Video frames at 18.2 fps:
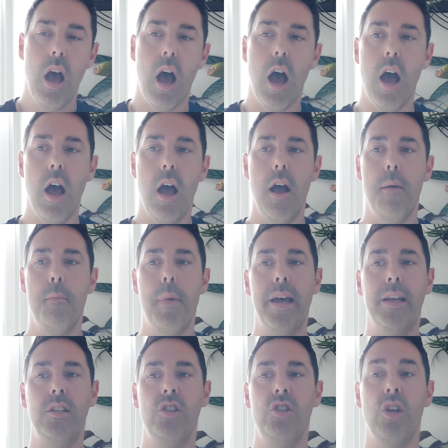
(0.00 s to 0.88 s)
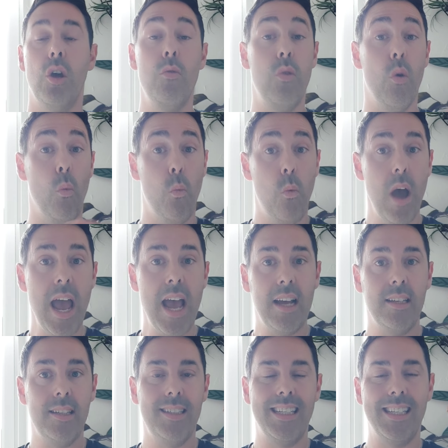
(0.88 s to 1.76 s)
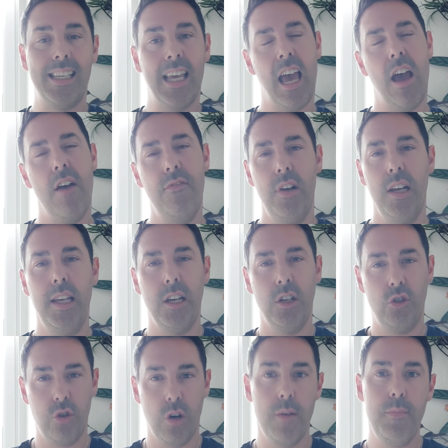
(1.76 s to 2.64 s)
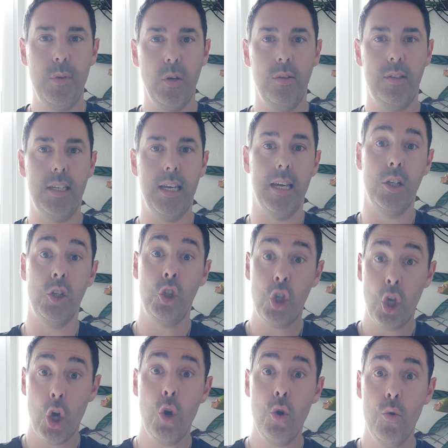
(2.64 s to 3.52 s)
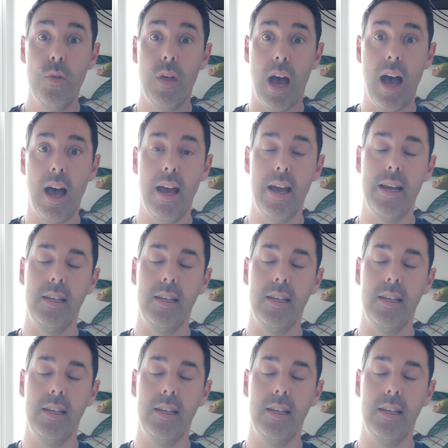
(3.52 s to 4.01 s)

And so the West is heavily attributed to that.